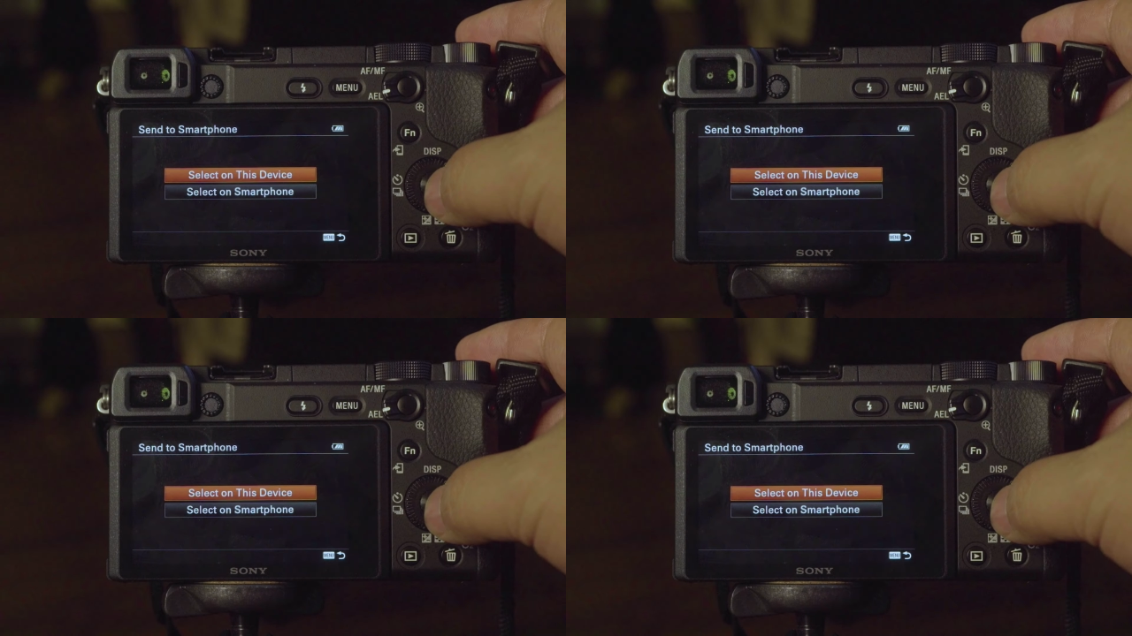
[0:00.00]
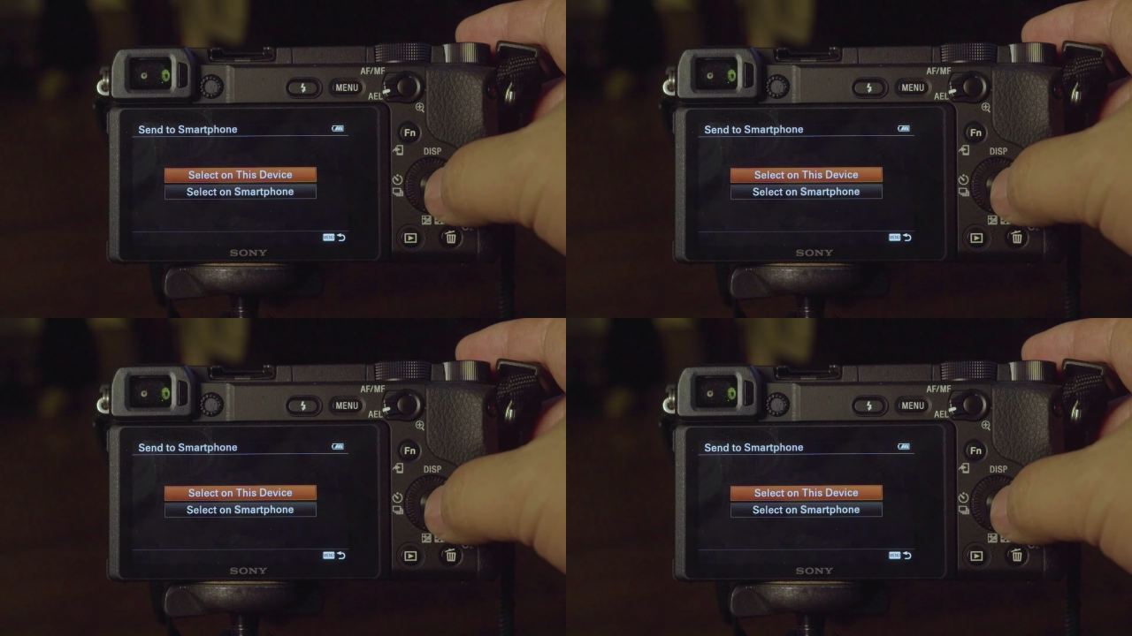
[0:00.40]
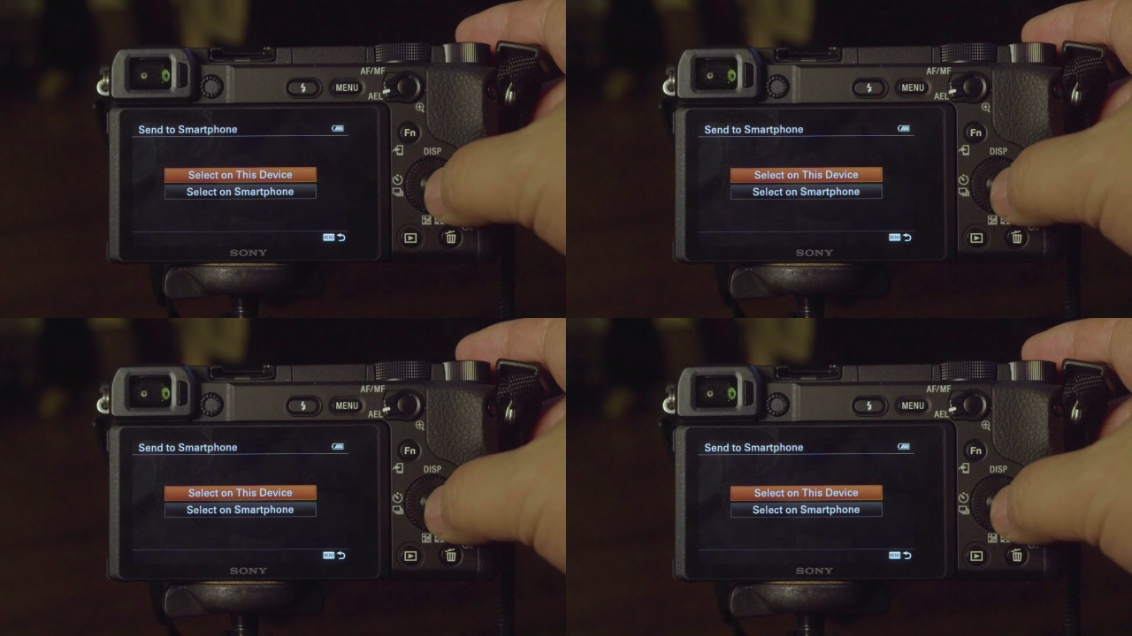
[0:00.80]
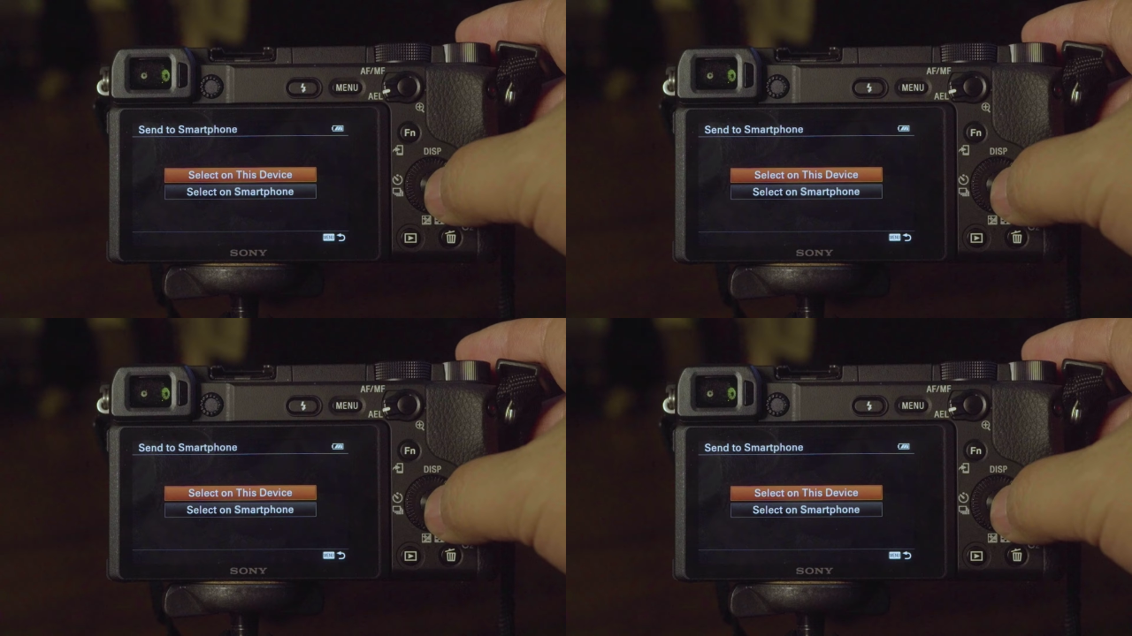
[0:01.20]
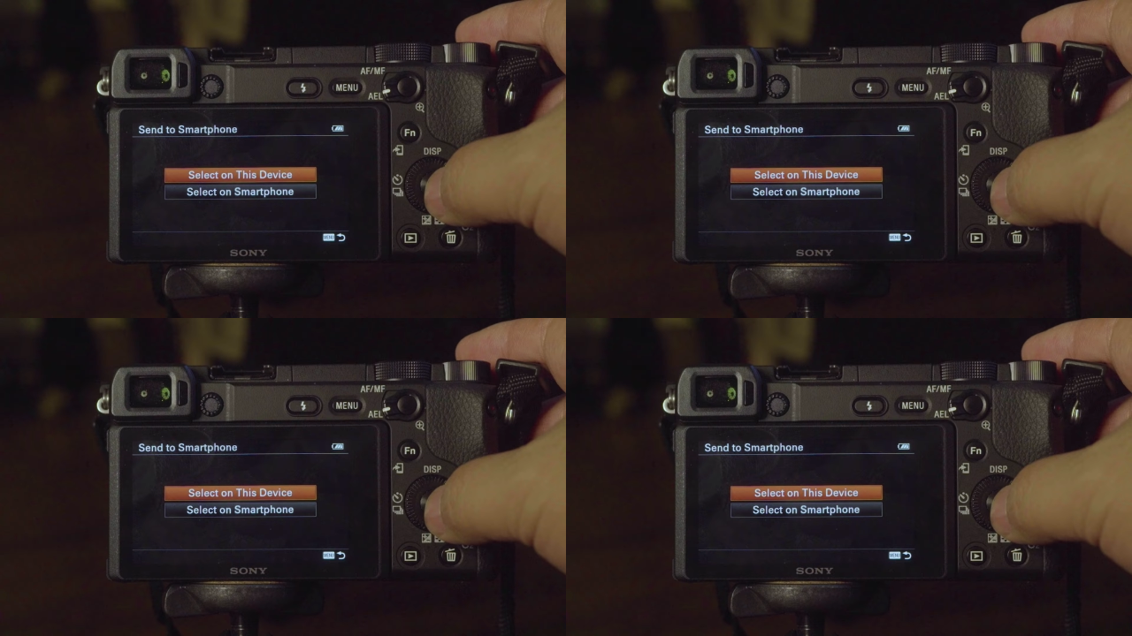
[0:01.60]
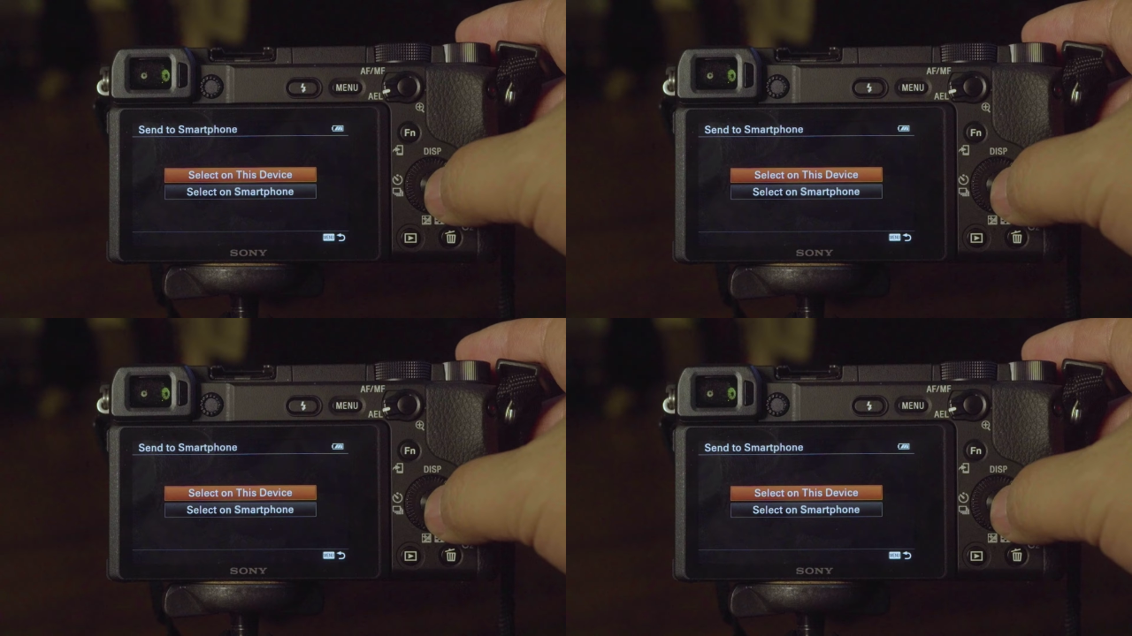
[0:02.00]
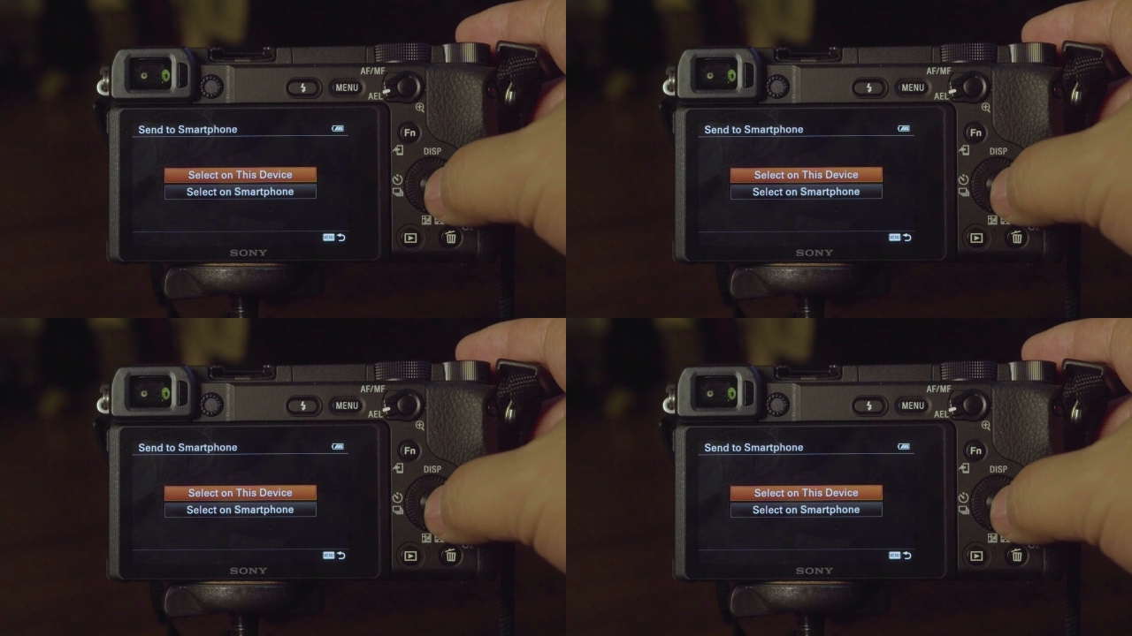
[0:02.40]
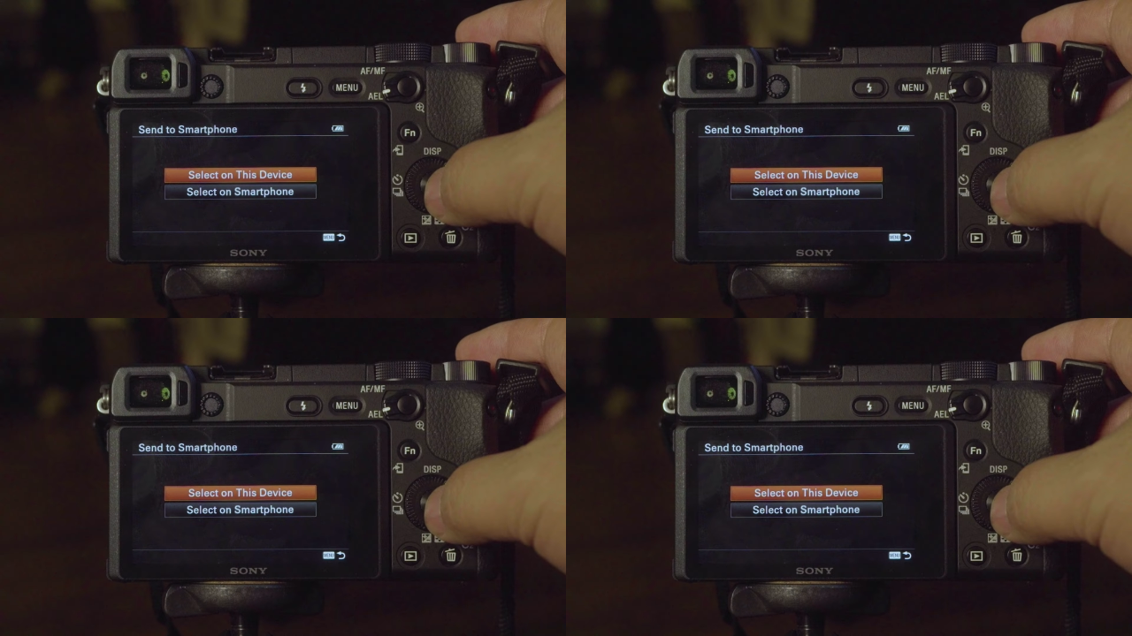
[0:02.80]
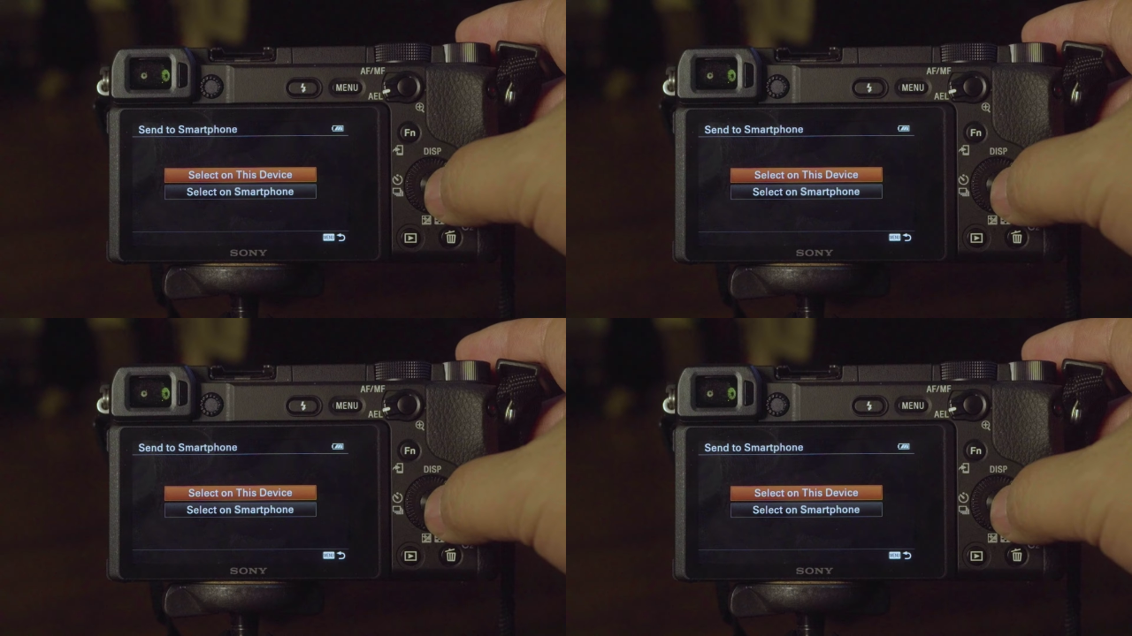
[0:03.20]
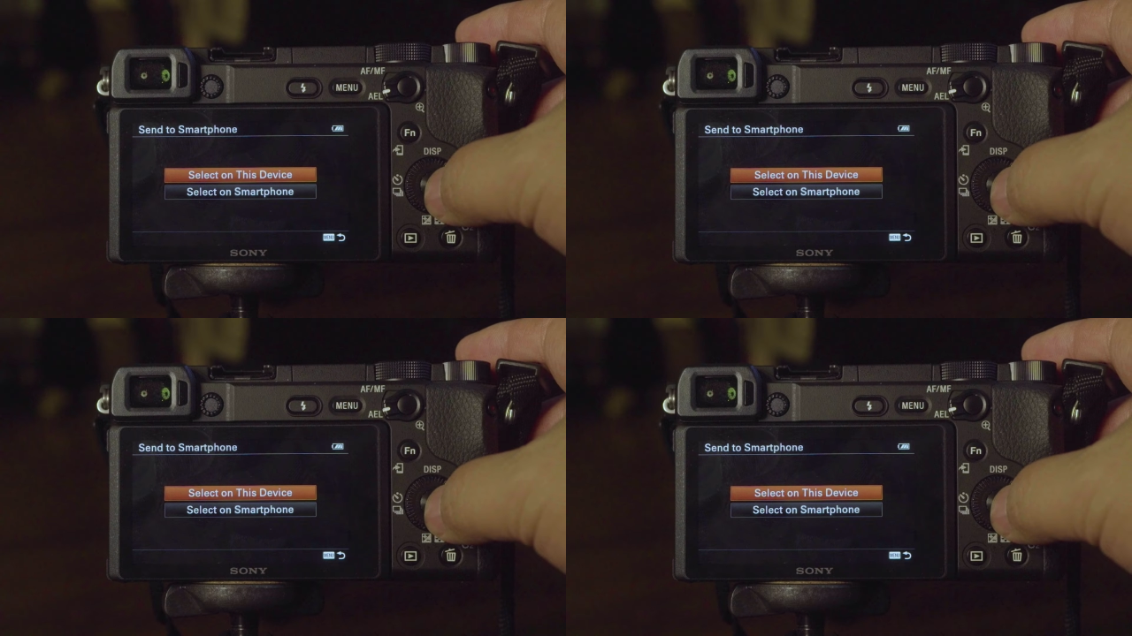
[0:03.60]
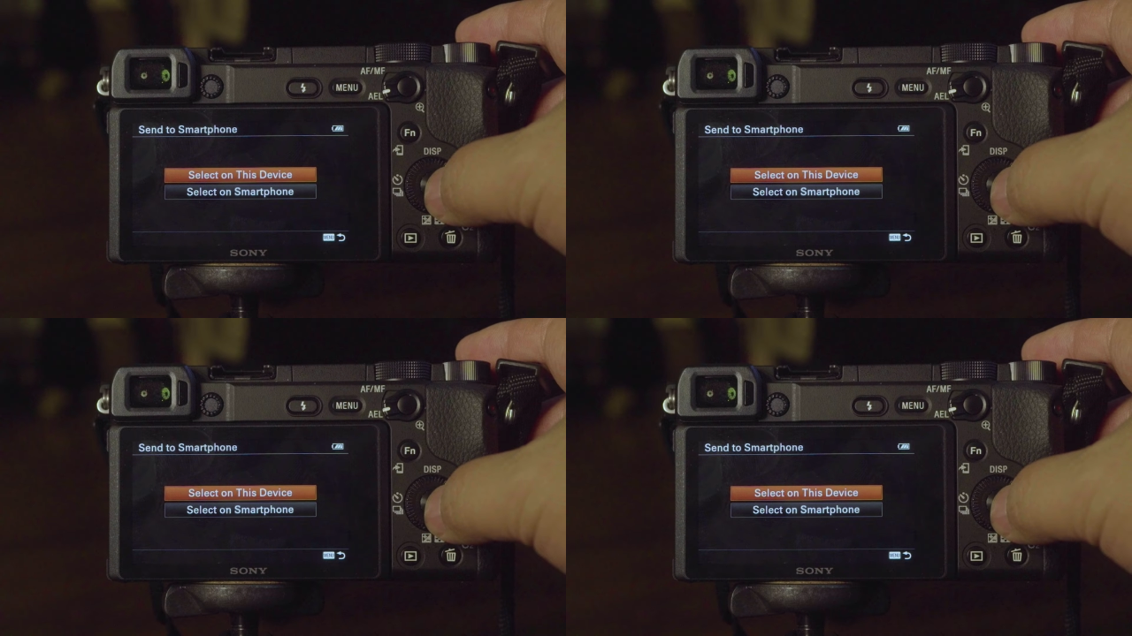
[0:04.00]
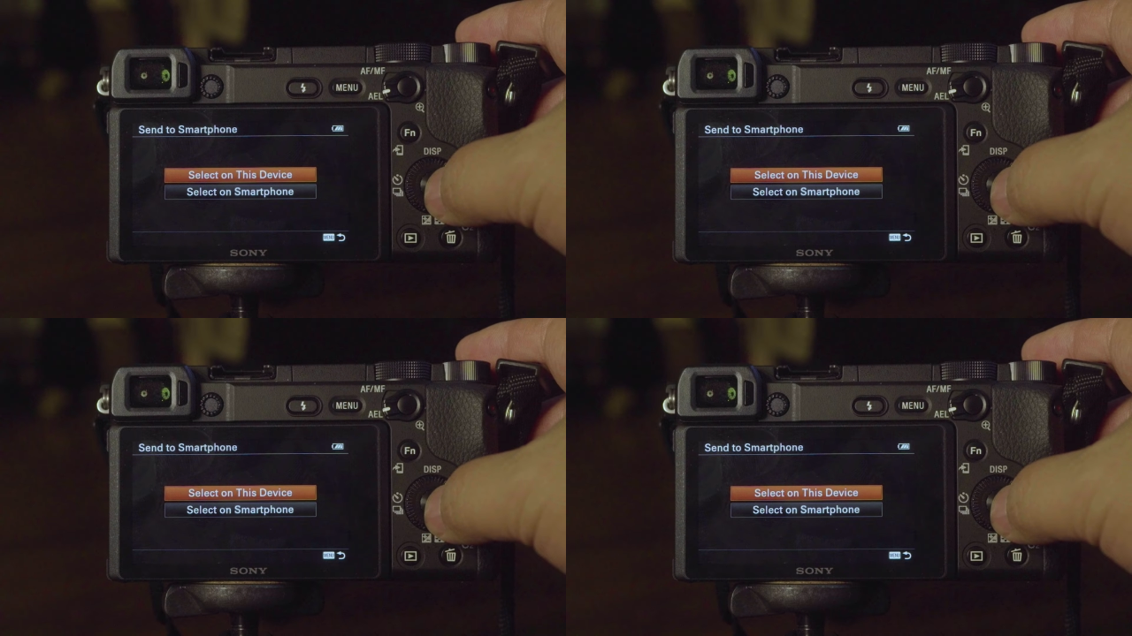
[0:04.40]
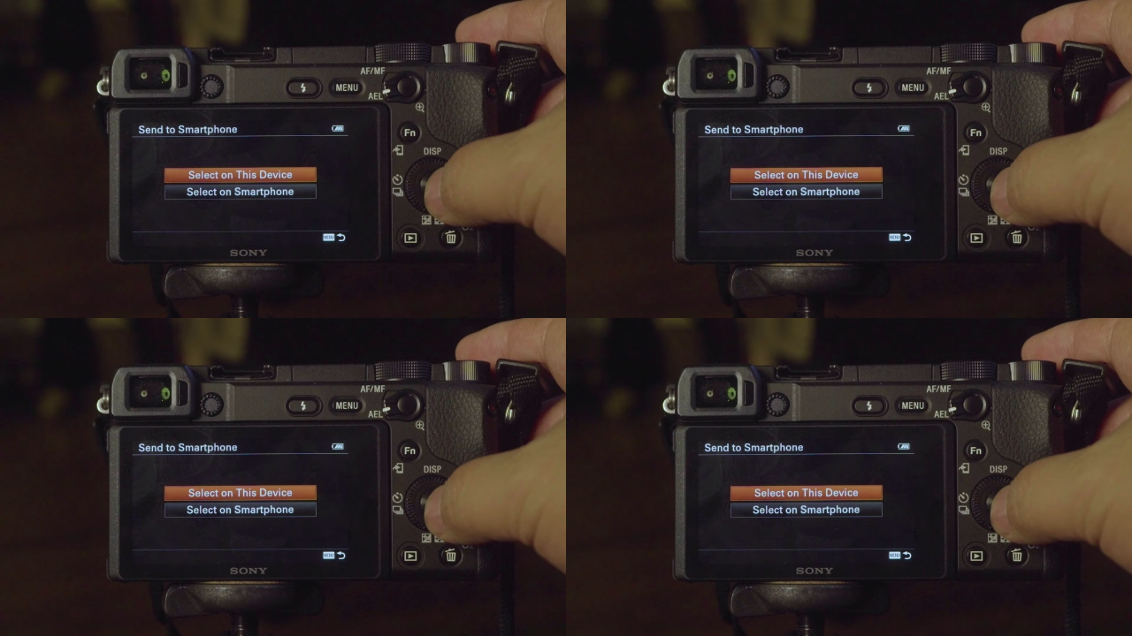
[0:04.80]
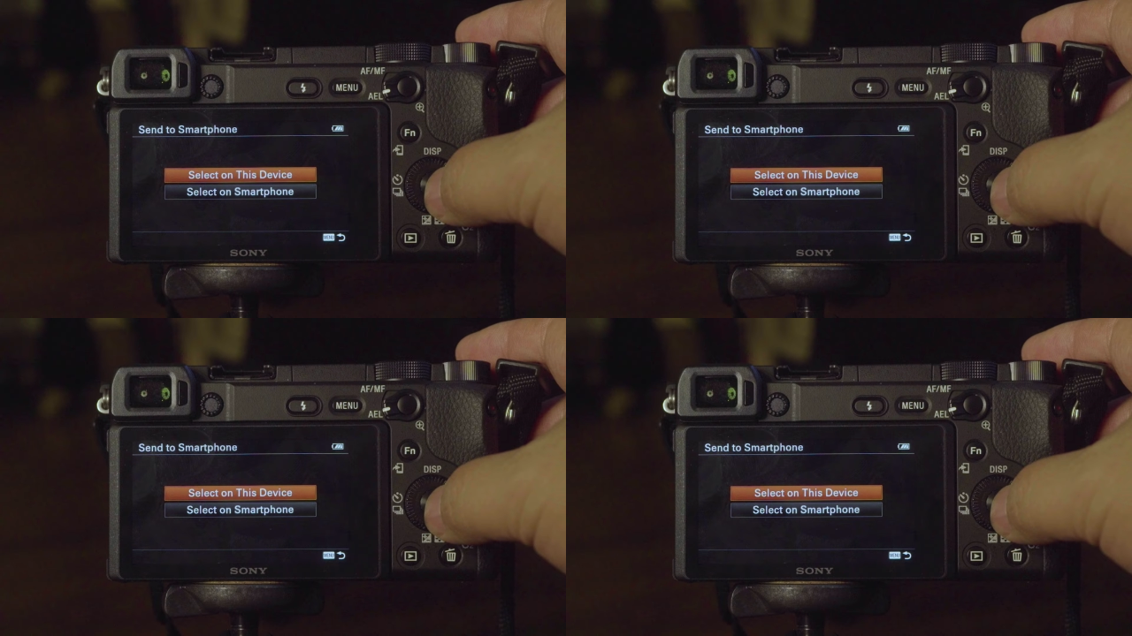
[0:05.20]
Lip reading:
[unreadable: no face in view]